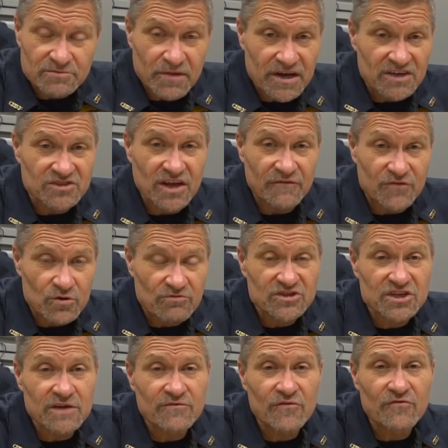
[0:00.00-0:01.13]
because if you
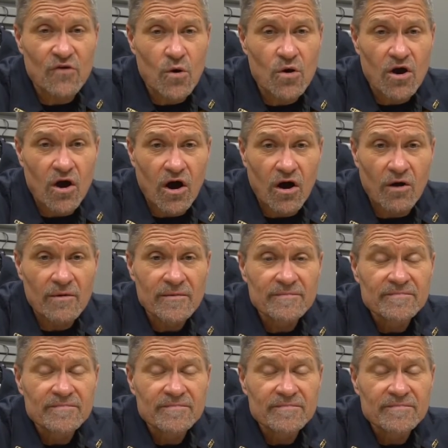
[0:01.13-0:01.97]
receive a phone call,